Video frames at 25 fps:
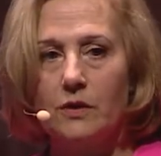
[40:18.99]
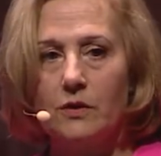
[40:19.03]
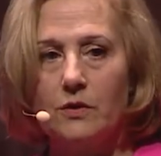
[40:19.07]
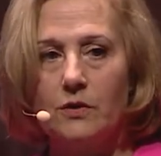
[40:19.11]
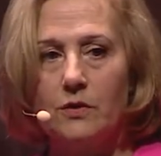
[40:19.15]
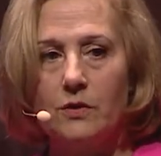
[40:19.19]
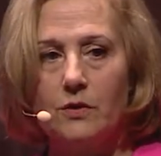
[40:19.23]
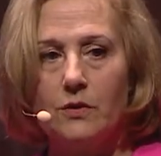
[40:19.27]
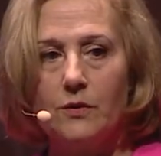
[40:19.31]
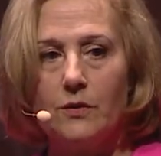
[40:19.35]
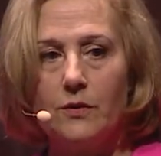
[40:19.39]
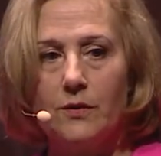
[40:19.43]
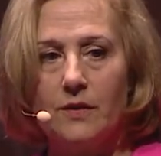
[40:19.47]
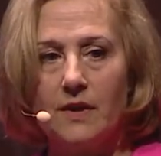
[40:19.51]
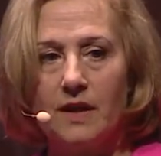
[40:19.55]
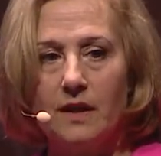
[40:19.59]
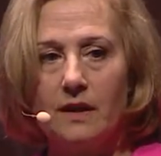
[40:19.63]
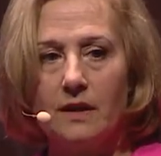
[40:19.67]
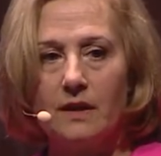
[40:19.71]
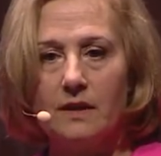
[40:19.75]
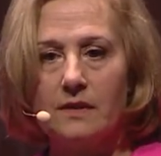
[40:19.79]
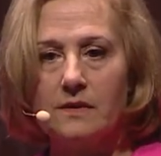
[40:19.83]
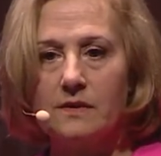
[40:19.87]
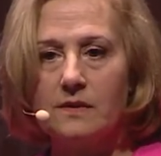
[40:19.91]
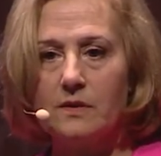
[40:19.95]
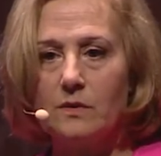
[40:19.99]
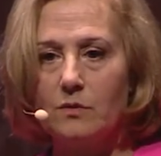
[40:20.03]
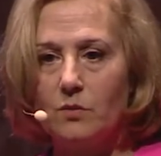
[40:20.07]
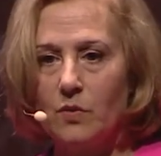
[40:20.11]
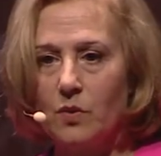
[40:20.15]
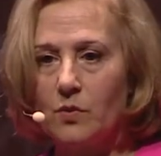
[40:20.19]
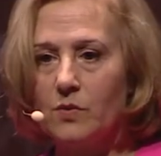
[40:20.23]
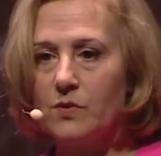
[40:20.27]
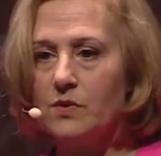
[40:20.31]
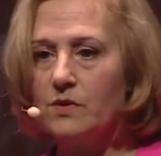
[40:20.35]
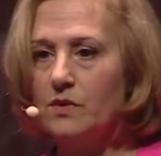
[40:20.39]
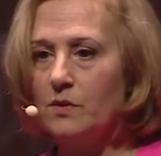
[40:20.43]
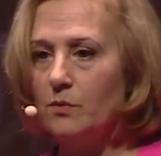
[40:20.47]
do you think is the
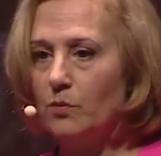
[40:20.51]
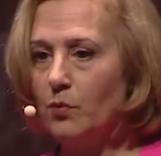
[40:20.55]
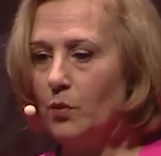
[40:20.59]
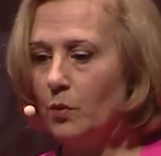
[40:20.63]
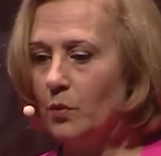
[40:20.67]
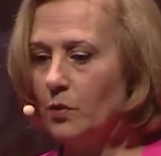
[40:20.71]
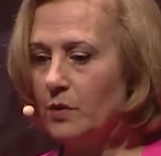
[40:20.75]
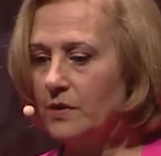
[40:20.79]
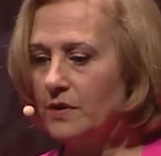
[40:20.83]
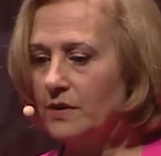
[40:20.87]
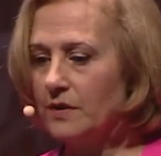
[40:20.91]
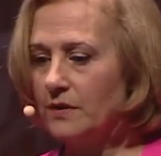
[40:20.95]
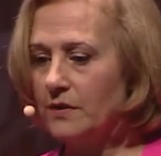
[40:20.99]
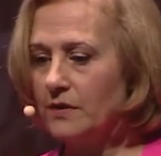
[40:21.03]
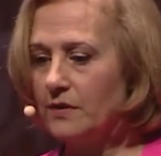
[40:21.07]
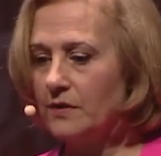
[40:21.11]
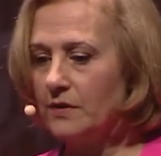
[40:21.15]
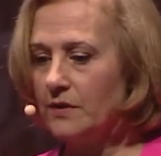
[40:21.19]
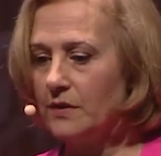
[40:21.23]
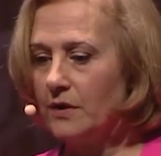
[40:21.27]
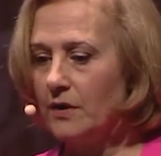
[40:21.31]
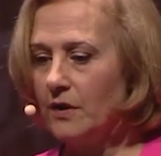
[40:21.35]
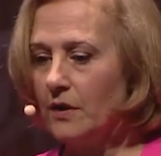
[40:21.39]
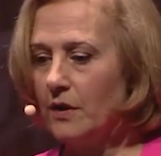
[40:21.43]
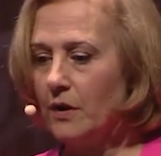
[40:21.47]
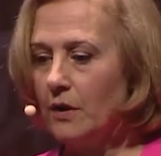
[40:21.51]
most important